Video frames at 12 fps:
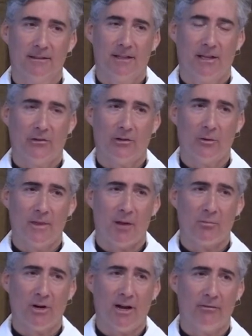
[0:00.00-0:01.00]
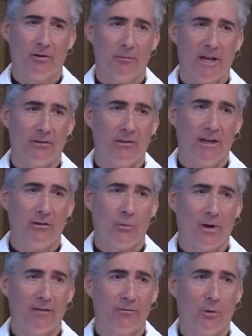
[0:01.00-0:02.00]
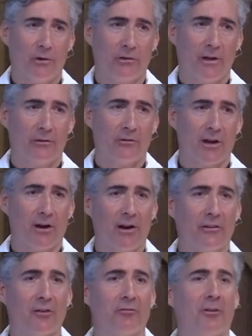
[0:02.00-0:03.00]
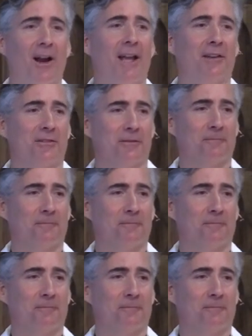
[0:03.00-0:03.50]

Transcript: And so in that Proverb 18:24 says, there is a friend